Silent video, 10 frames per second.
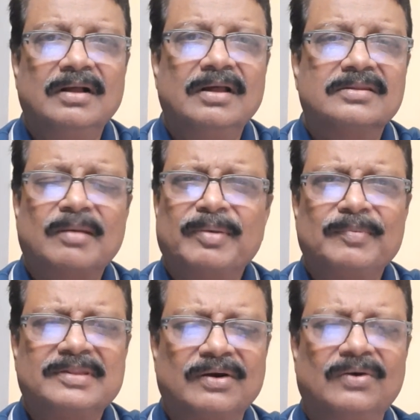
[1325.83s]
Some
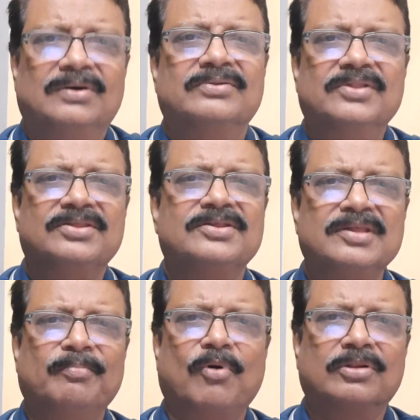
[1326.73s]
people say, oh, this is
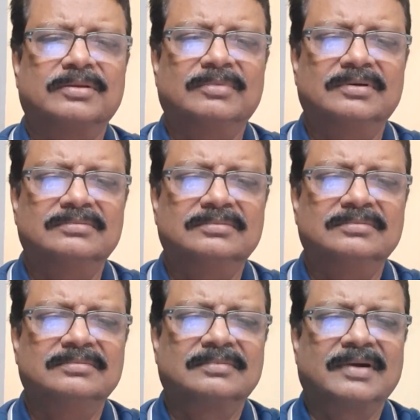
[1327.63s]
impossible,
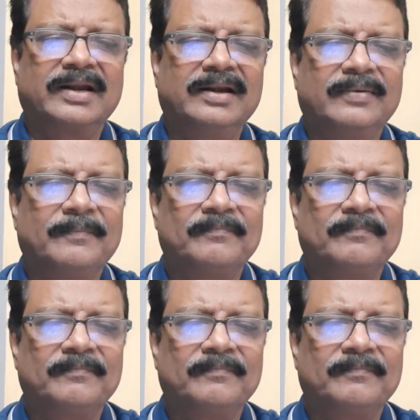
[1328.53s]
right?